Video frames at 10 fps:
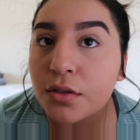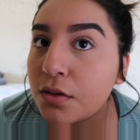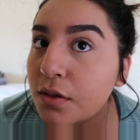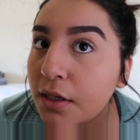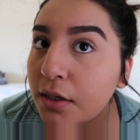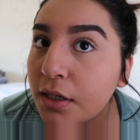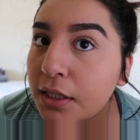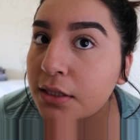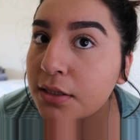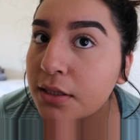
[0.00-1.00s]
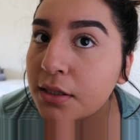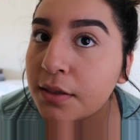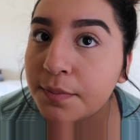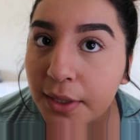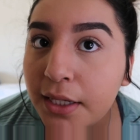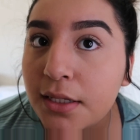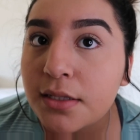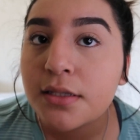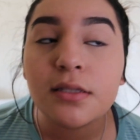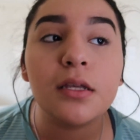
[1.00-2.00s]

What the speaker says: so there is the base.